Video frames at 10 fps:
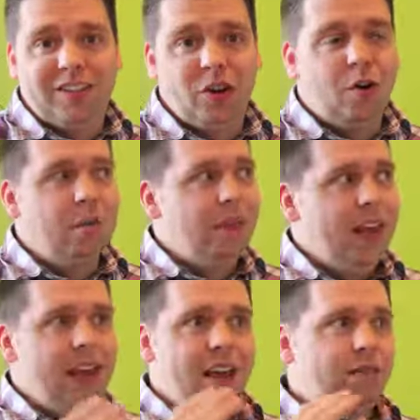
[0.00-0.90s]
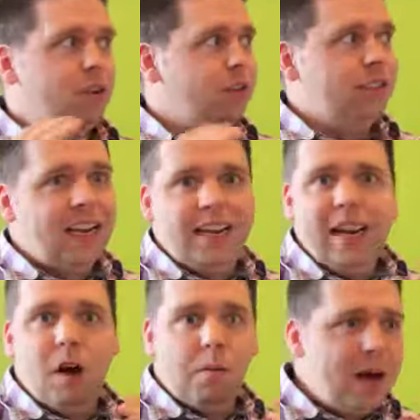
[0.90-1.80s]
So if you're
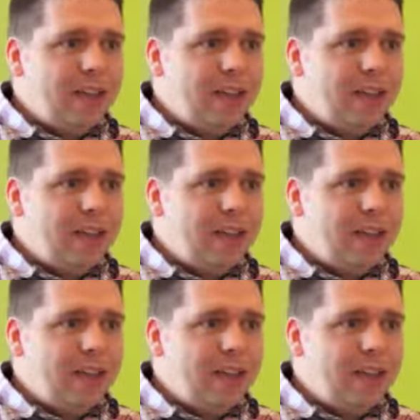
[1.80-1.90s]
sending out